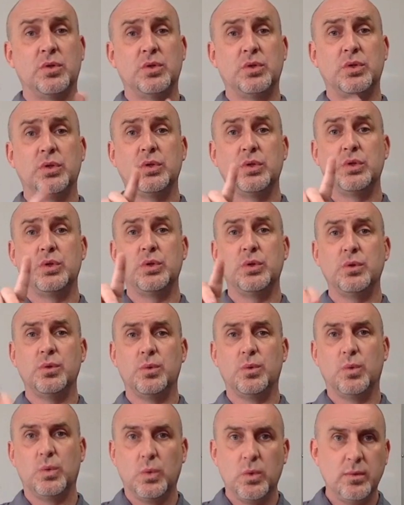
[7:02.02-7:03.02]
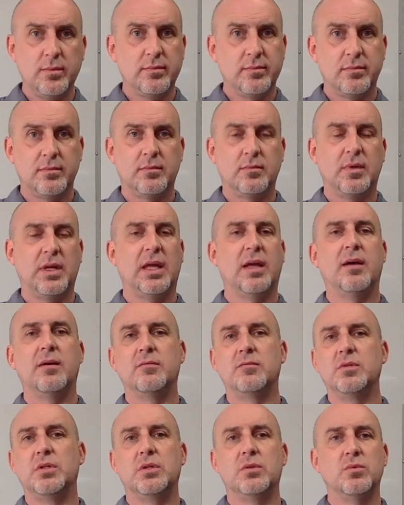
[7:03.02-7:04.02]
to do, we
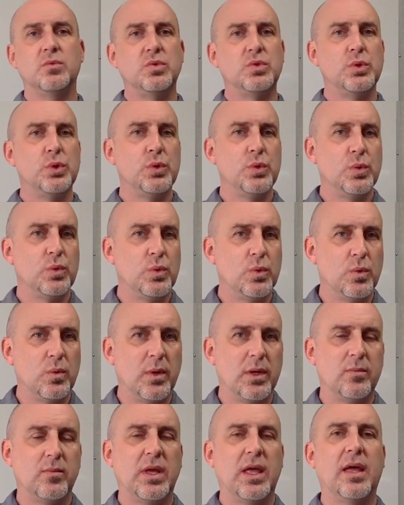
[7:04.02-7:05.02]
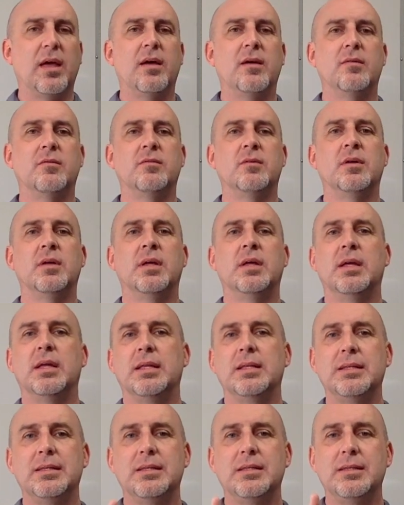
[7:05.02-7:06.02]
have do, and we have
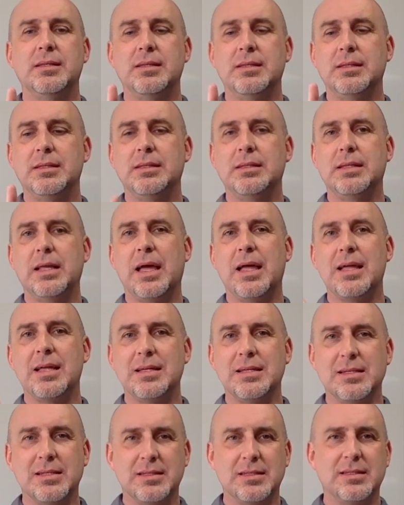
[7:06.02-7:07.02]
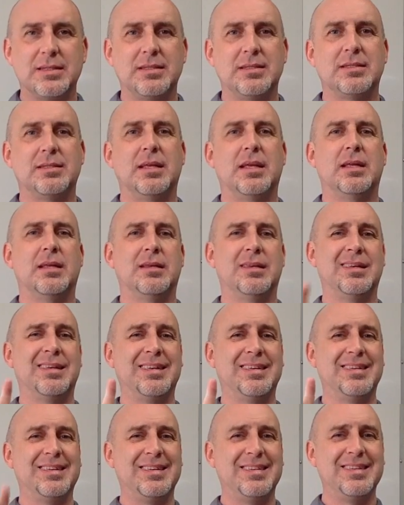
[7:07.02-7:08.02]
does and
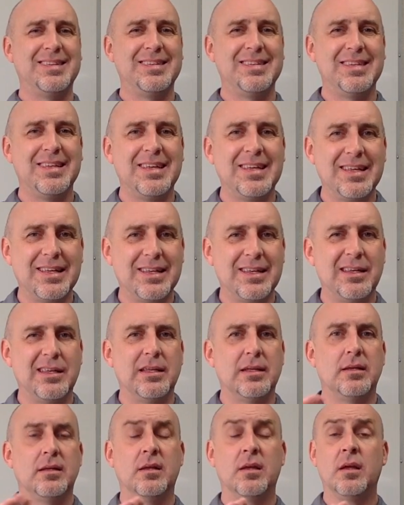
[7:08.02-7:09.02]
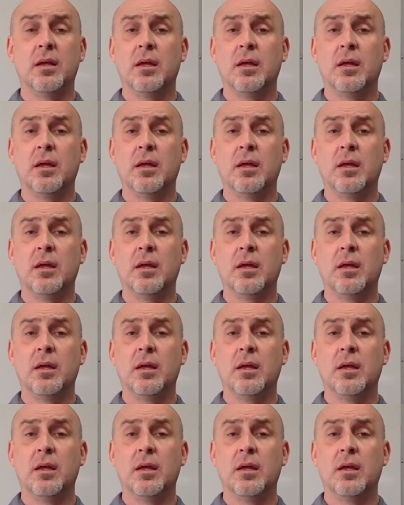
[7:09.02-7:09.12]
did, and